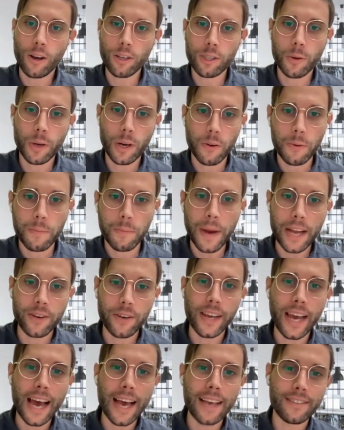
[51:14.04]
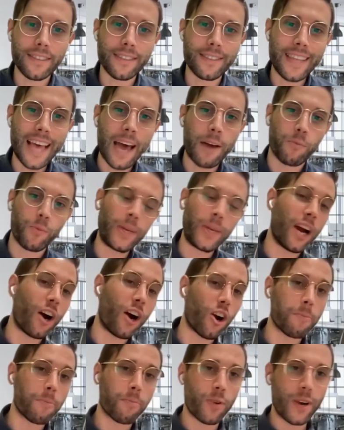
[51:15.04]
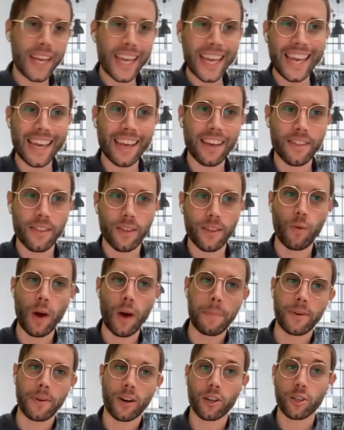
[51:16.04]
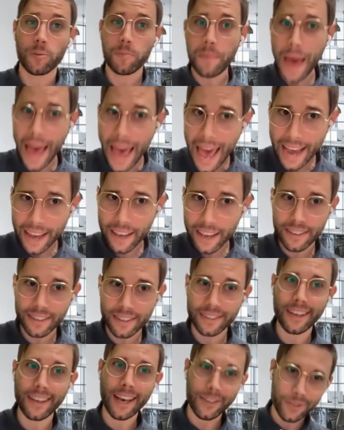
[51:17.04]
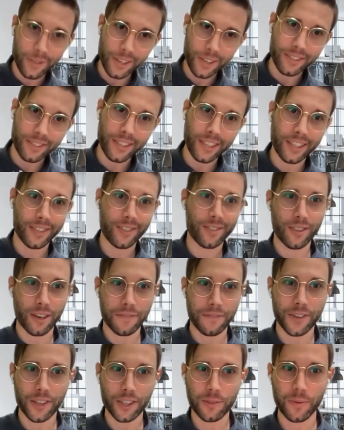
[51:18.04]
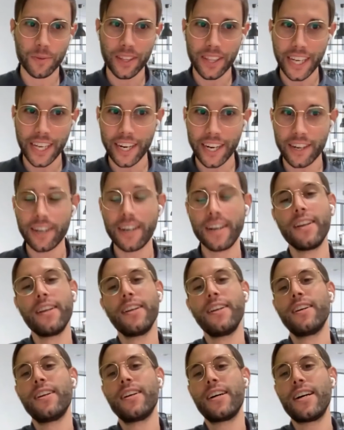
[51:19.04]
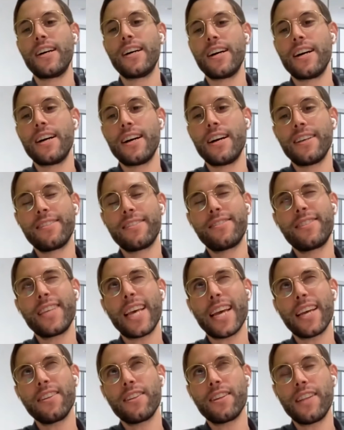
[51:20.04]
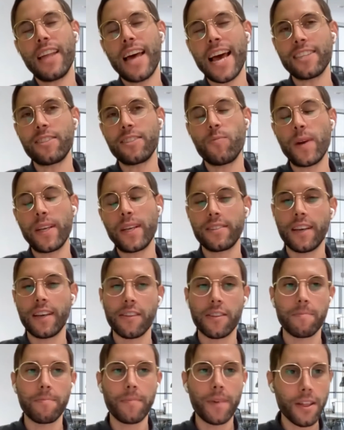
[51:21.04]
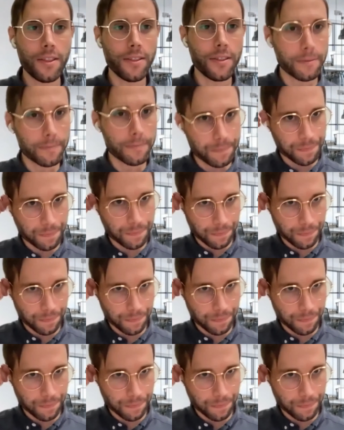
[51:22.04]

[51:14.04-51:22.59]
Also want to remind you guys is that we are bringing the webinars back. As you can see, this is our first one of the year. Second to last Wednesday of the month.